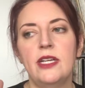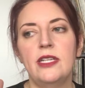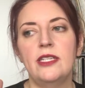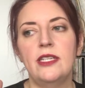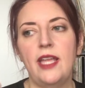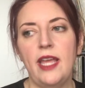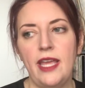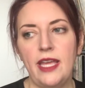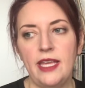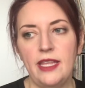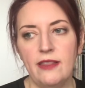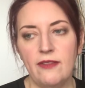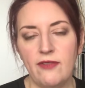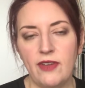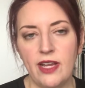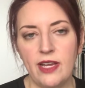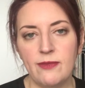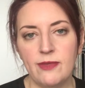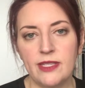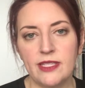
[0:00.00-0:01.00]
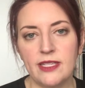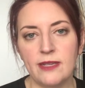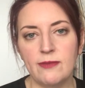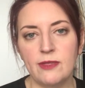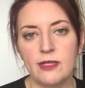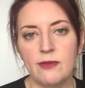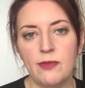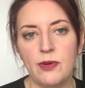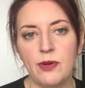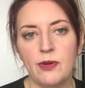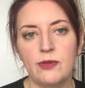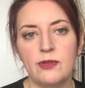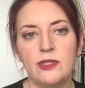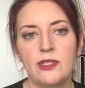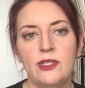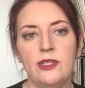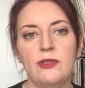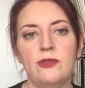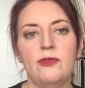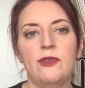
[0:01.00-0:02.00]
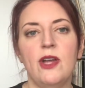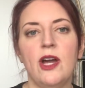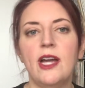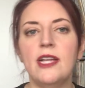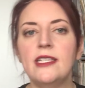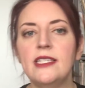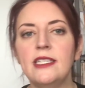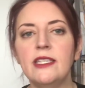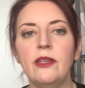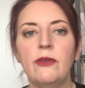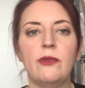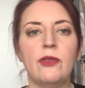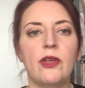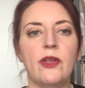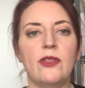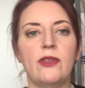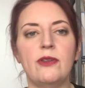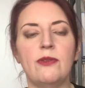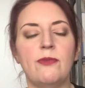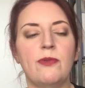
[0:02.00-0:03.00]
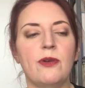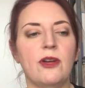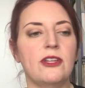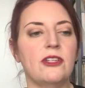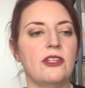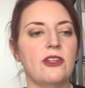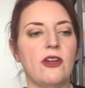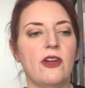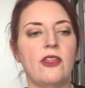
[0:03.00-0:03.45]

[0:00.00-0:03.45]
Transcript: taking the vitamins I'm supposed to, not dealing with all the depression,